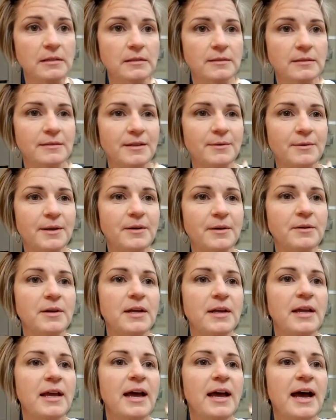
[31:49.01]
There we go.
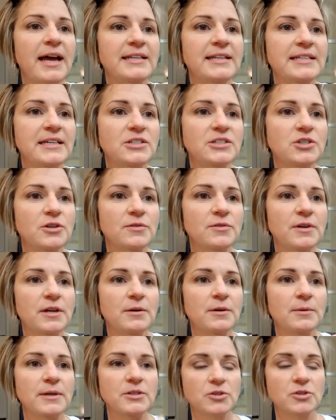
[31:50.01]
I touched over here where
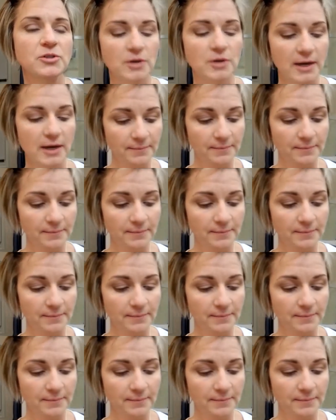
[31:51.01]
it's dry.